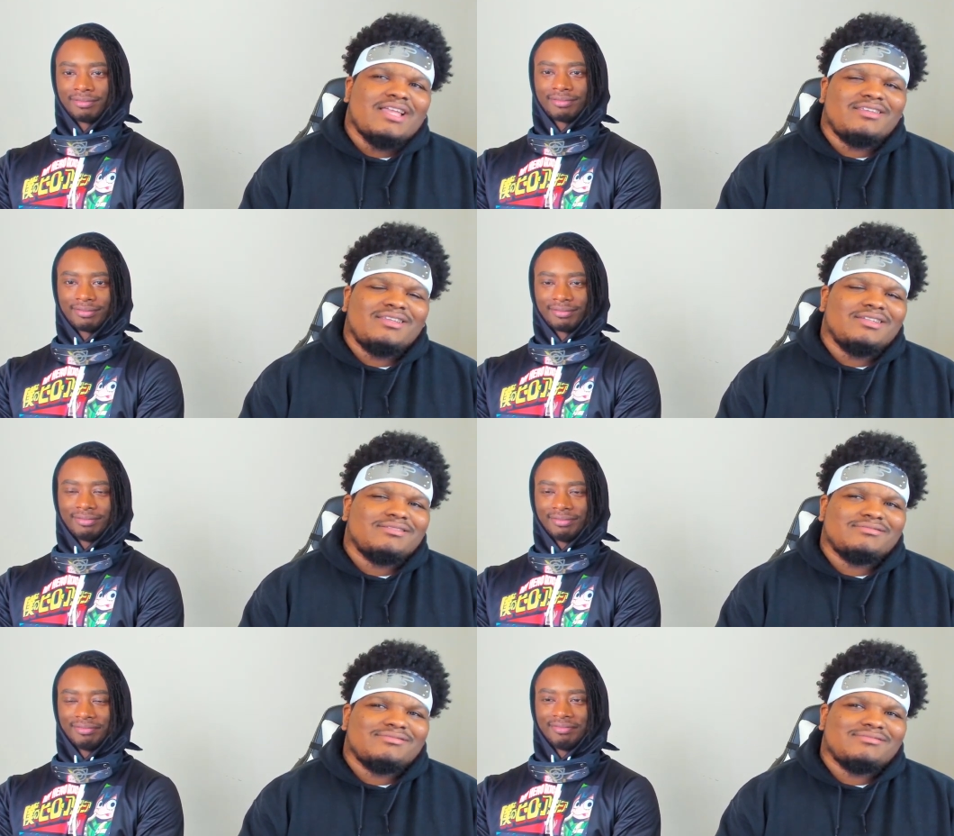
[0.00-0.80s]
Speaker 1: Yeah,
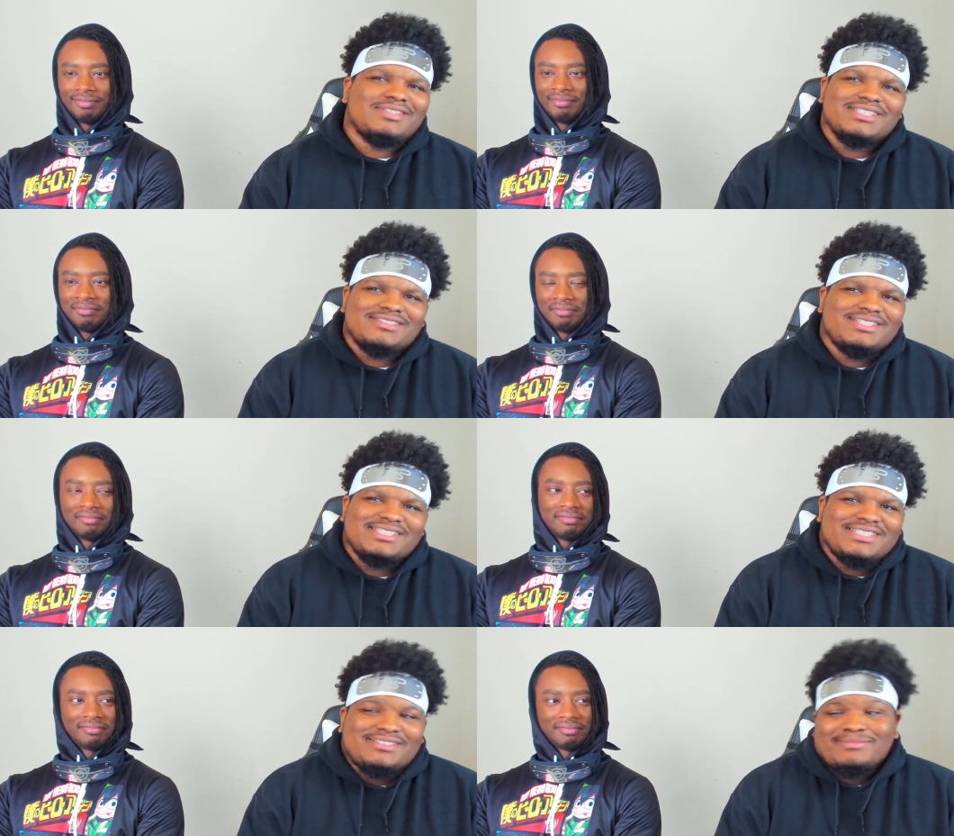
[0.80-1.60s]
because because
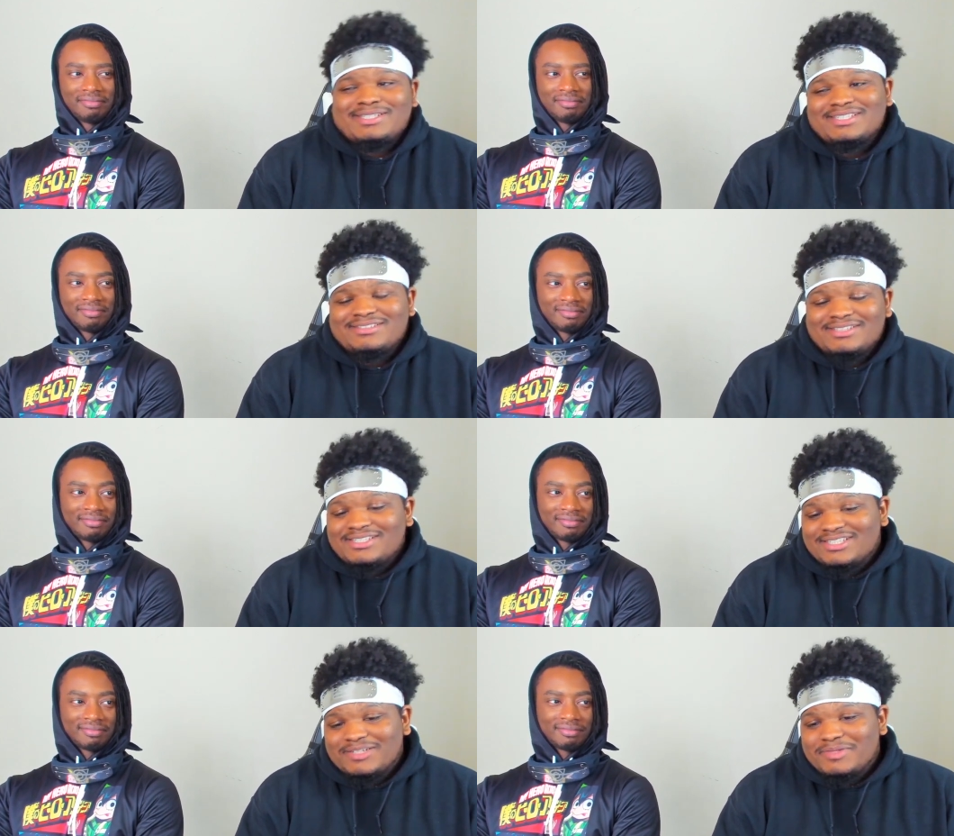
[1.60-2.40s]
because
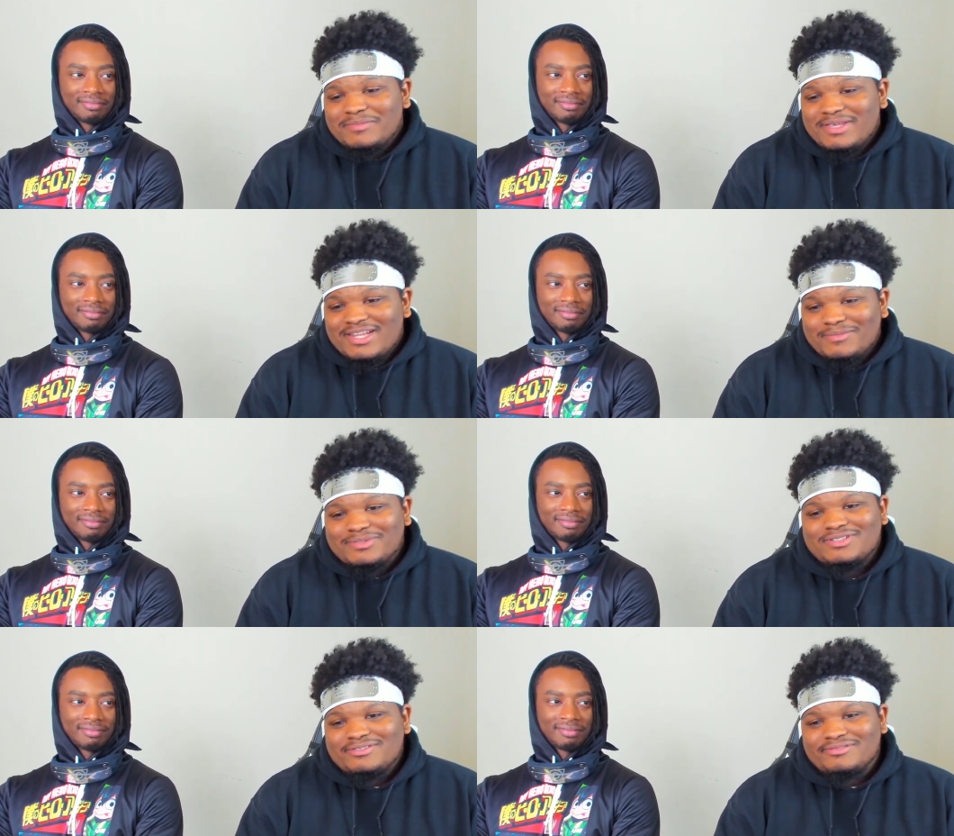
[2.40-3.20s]
because it could be a bad
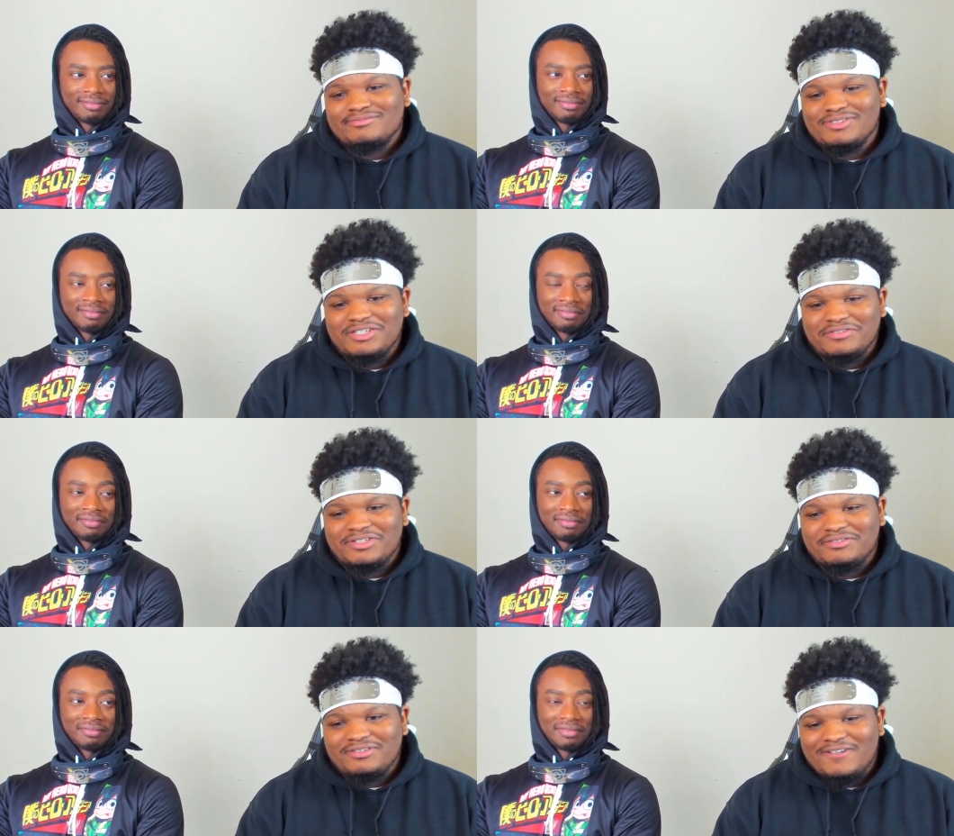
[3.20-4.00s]
episode. You never
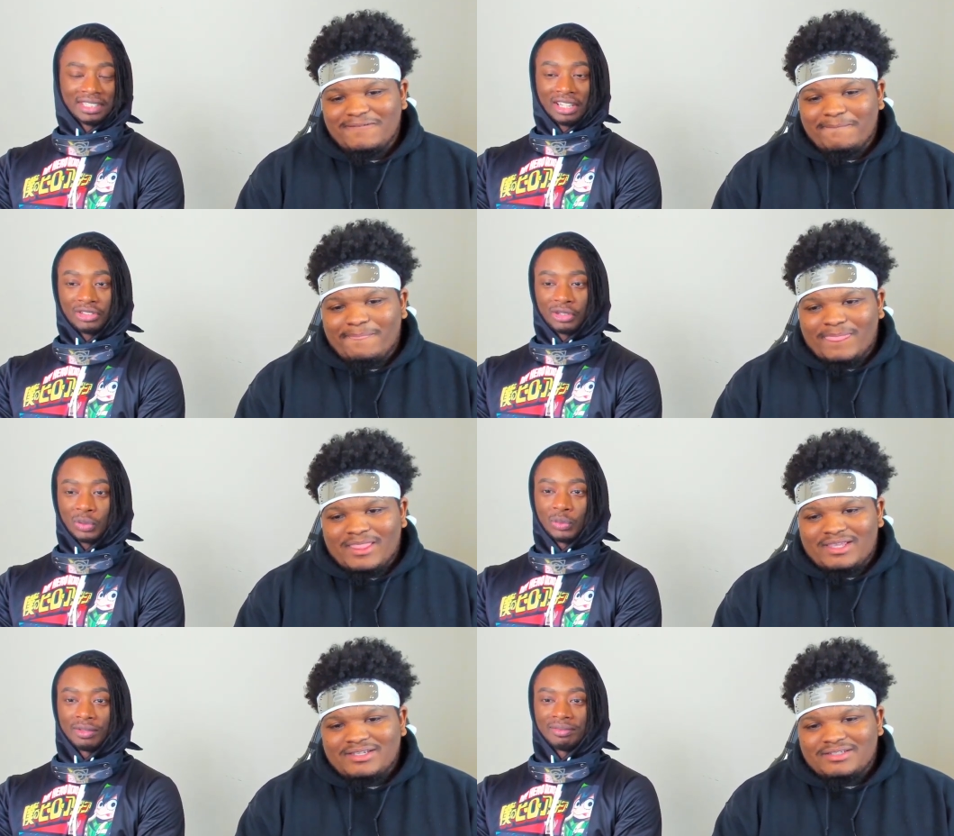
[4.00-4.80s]
know. That's
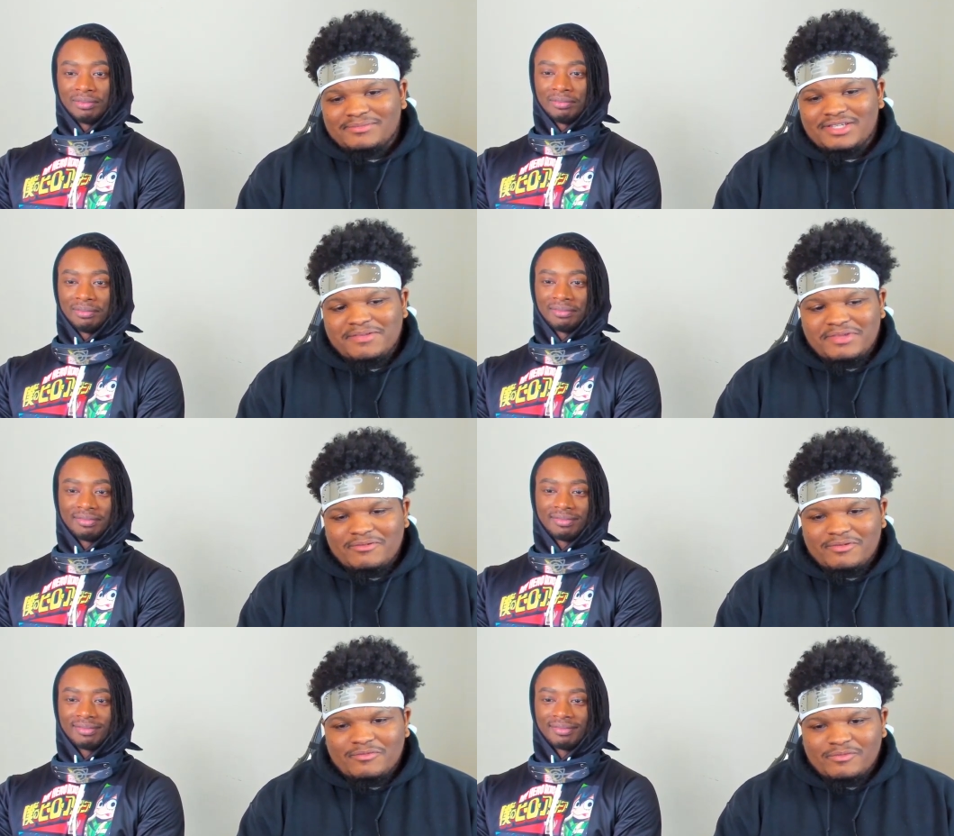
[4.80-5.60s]
true. But yeah, man,
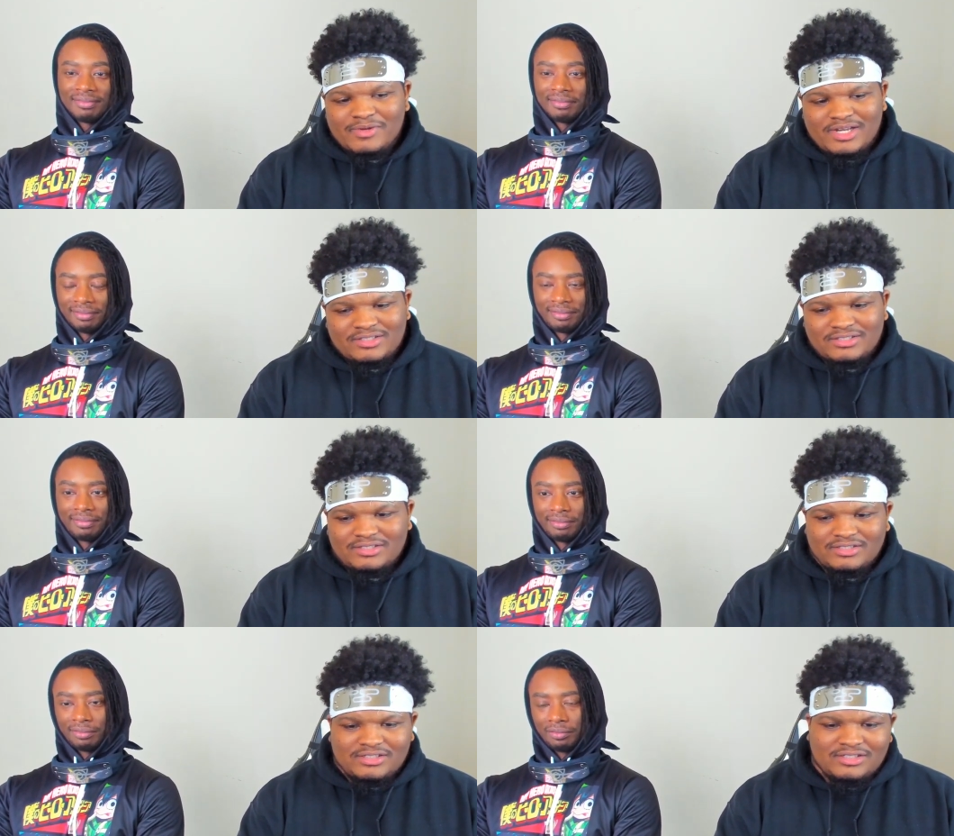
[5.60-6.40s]
we, we ran into
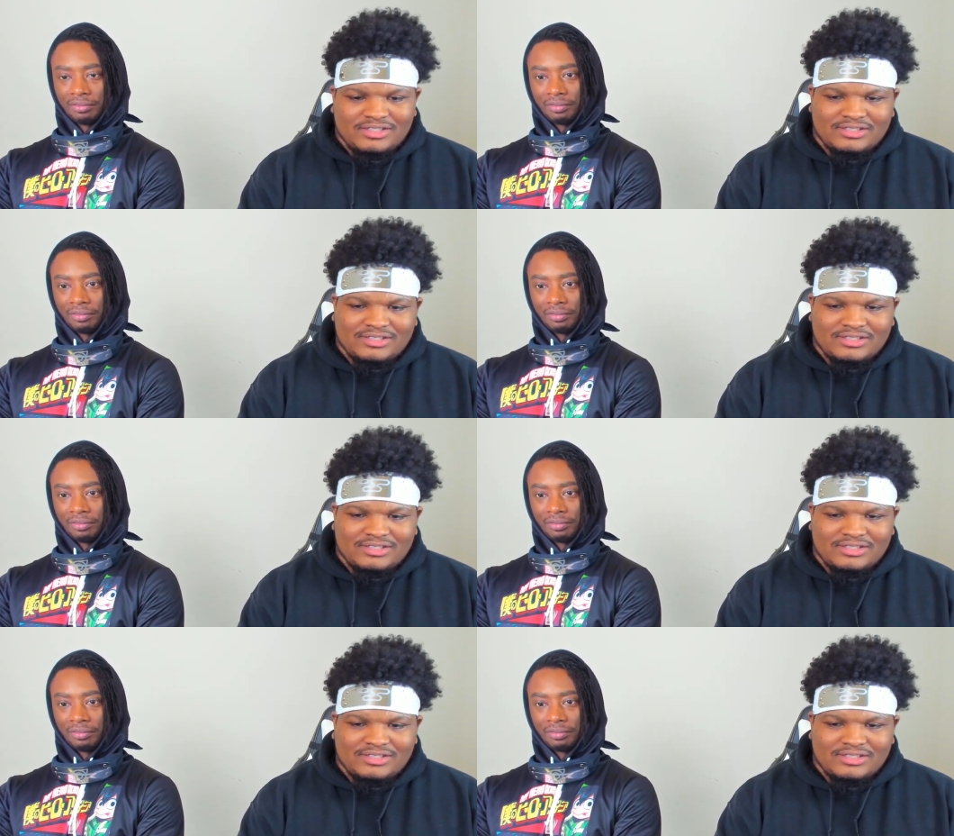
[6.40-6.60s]
a,